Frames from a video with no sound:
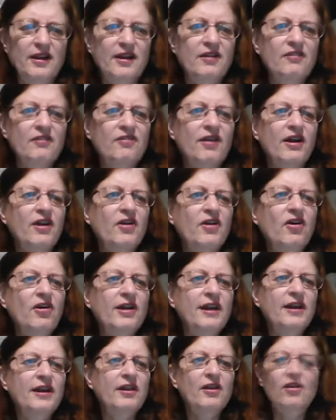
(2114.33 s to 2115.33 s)
right,
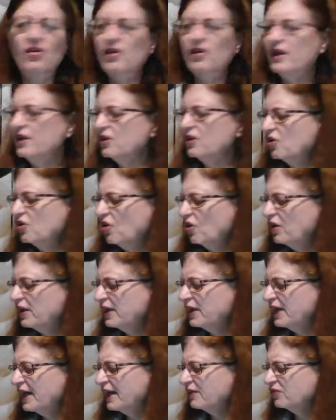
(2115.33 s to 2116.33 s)

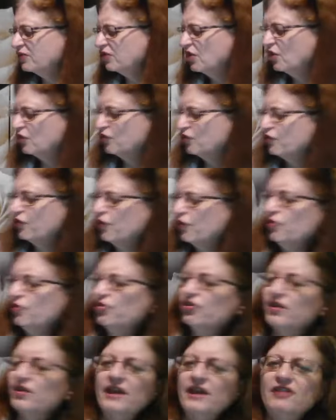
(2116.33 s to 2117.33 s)
Colin has
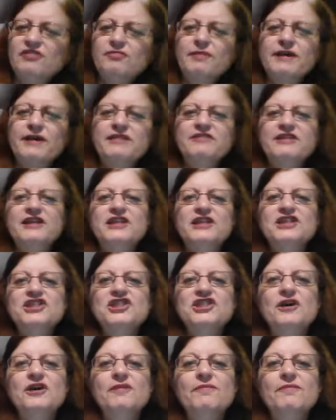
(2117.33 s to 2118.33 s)
truth is my teacher.